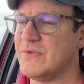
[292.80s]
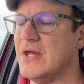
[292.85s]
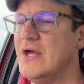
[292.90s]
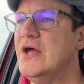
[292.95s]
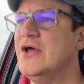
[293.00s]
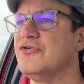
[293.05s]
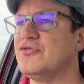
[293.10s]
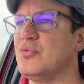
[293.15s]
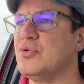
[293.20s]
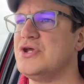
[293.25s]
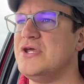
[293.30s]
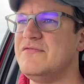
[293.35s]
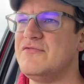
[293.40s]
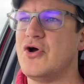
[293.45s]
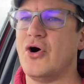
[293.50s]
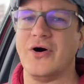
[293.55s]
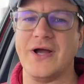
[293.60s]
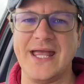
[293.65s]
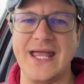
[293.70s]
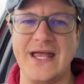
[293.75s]
So what you've
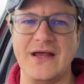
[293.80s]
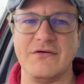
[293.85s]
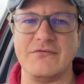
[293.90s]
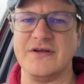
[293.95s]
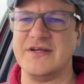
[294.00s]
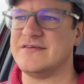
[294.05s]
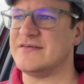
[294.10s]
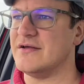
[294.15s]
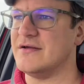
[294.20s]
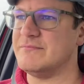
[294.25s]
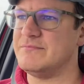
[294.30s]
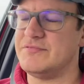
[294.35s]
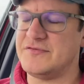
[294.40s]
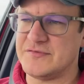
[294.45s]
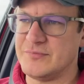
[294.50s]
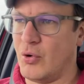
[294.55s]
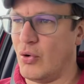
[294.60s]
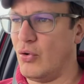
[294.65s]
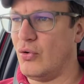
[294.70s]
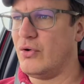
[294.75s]
got here is a
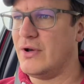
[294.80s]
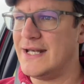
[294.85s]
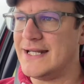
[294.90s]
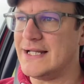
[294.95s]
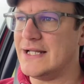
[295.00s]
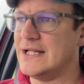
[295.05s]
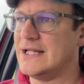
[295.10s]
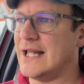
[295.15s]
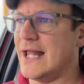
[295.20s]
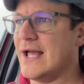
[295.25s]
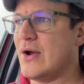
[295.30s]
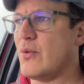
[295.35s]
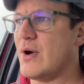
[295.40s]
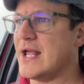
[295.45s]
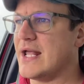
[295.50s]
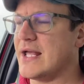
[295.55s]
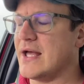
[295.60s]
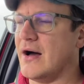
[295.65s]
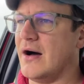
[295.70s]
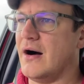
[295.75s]
small little
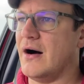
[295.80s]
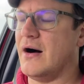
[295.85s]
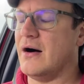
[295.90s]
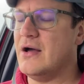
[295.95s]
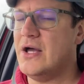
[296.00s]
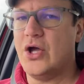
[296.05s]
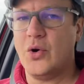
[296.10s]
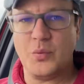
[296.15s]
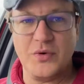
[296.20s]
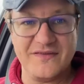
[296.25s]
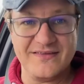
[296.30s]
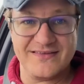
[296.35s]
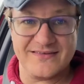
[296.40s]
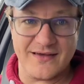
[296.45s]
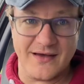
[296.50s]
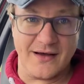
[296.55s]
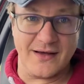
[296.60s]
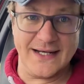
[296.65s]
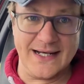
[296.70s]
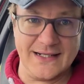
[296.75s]
lightweight car with
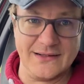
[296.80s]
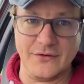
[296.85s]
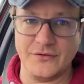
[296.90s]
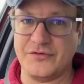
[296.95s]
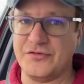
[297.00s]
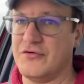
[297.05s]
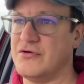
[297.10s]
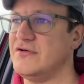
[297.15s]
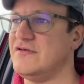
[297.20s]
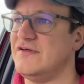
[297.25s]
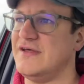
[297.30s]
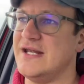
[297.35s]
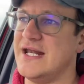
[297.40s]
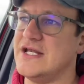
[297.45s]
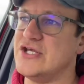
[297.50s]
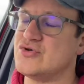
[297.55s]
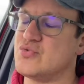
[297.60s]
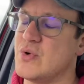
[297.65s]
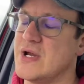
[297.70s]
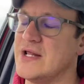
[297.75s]
tiny little
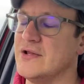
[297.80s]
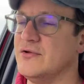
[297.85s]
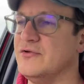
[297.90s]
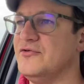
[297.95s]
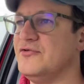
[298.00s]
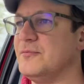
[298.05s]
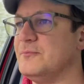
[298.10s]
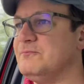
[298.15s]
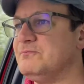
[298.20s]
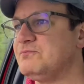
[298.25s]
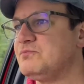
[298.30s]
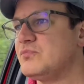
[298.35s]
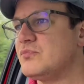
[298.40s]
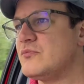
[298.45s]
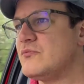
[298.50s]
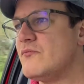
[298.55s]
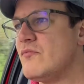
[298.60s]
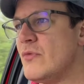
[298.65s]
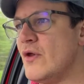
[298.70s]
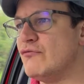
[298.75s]
13-inch wheels,
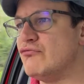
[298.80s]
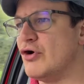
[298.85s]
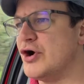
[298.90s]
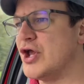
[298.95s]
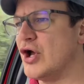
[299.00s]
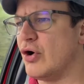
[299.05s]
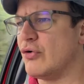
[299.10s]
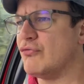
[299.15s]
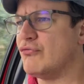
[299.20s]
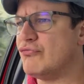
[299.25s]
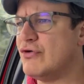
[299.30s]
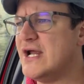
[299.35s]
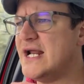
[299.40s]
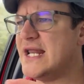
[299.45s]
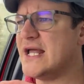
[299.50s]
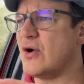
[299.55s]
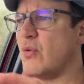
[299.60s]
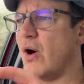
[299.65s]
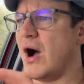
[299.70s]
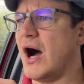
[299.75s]
running on
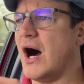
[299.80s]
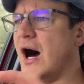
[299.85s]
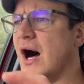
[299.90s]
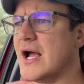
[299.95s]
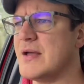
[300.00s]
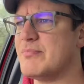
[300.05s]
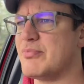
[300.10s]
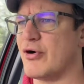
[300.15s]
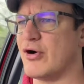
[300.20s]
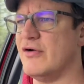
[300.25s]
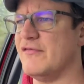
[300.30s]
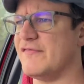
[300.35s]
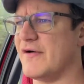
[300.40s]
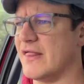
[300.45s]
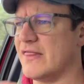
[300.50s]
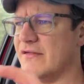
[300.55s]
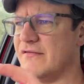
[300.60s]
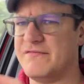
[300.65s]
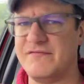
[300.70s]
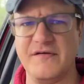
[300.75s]
really quite high
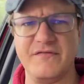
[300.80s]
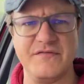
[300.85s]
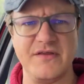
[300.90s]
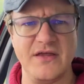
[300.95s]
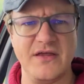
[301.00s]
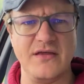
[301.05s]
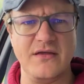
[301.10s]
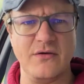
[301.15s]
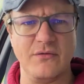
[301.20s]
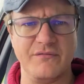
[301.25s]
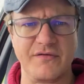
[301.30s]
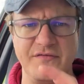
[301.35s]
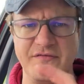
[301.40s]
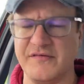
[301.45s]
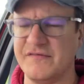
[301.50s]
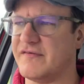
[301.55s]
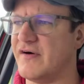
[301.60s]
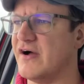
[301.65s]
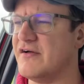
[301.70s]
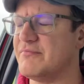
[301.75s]
profile, 50 or
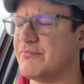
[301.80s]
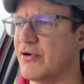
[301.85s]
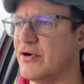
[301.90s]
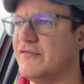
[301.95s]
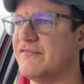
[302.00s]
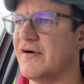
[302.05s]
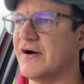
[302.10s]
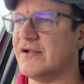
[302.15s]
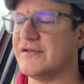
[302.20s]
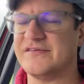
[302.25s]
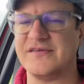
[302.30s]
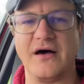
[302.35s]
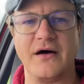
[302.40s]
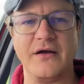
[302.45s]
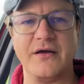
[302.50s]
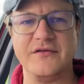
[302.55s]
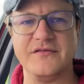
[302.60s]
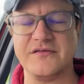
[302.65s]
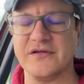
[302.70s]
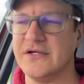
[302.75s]
55 profile
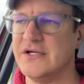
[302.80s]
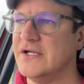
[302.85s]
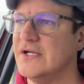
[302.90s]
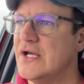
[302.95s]
tyres.